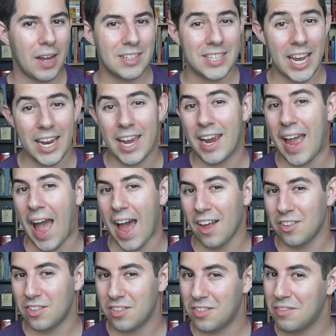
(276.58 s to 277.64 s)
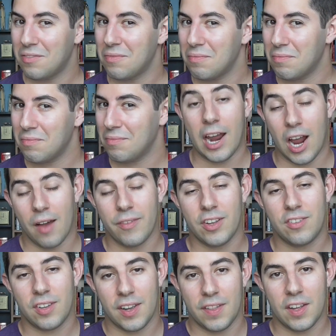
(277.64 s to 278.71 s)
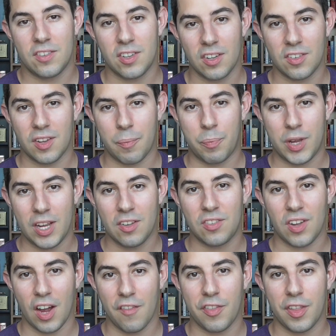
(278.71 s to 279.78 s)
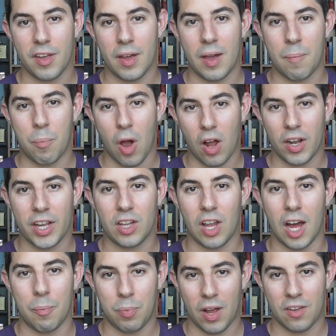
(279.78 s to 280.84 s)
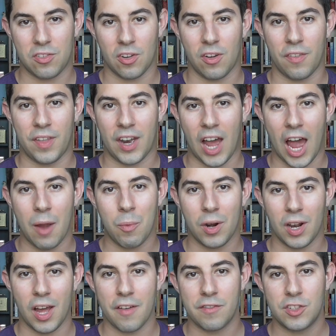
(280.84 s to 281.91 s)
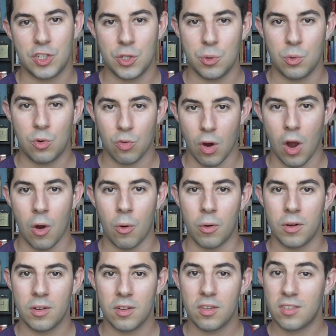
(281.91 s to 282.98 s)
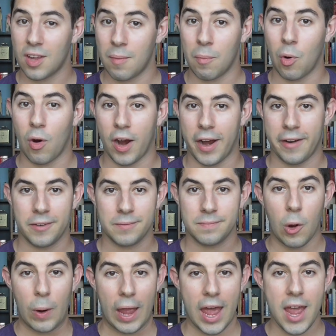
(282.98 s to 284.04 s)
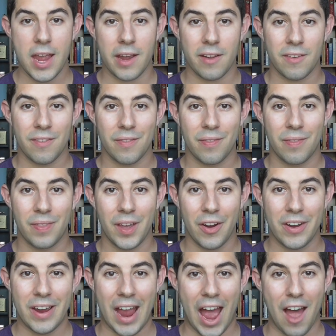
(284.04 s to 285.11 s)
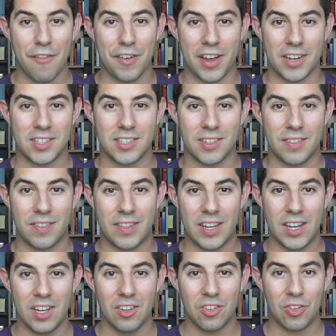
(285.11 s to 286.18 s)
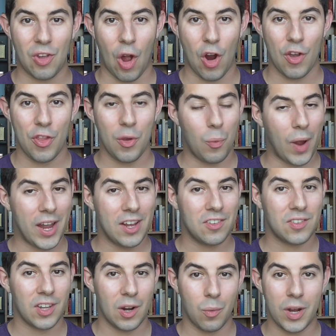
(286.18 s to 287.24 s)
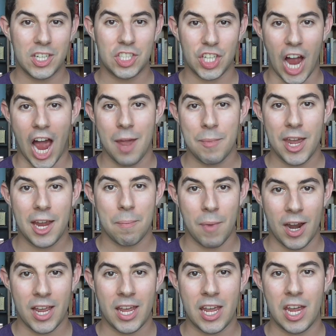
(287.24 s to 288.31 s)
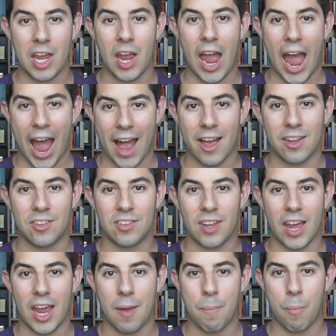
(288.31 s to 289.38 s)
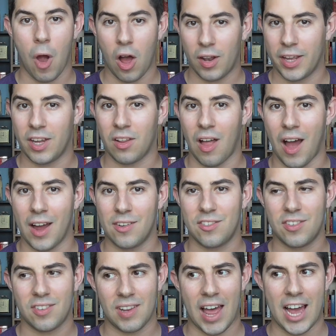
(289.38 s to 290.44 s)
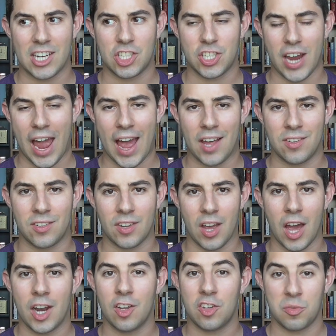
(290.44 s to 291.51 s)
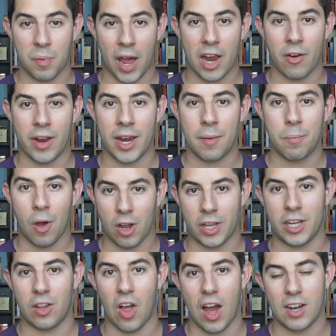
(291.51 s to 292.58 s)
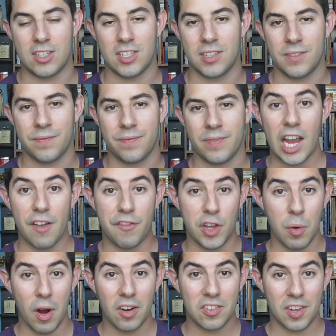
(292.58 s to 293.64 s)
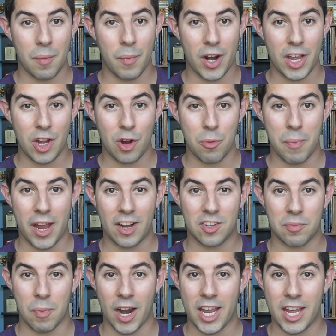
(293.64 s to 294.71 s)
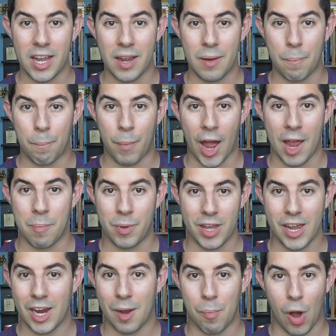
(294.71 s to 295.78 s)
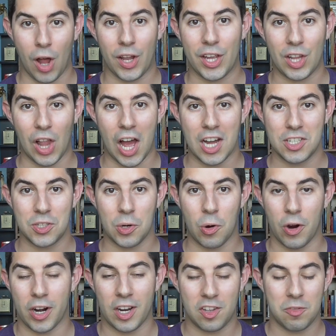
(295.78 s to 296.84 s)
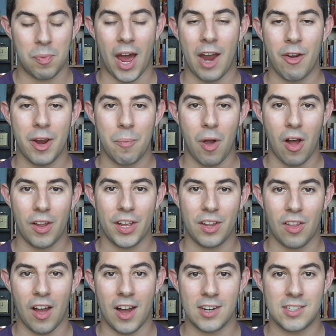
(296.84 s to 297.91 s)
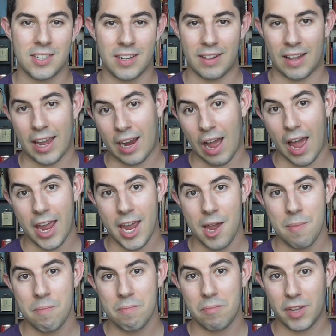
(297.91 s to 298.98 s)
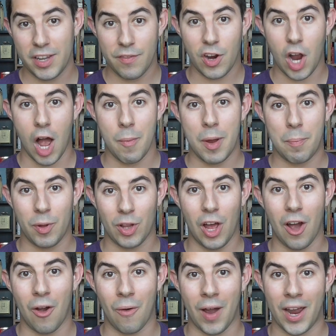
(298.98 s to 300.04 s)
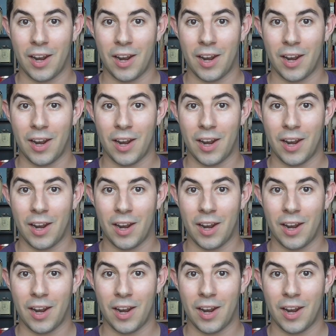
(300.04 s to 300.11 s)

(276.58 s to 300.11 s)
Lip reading: a tank of gas. And obviously this is a piece of the polyglot puzzle that I would love to grow some more. Okay, there you have it. These are the ways in which I make money as a polyglot / as an aspiring polyglot. If you are somebody who makes money by being a polyglot or an aspiring polyglot like I am, leave a comment below.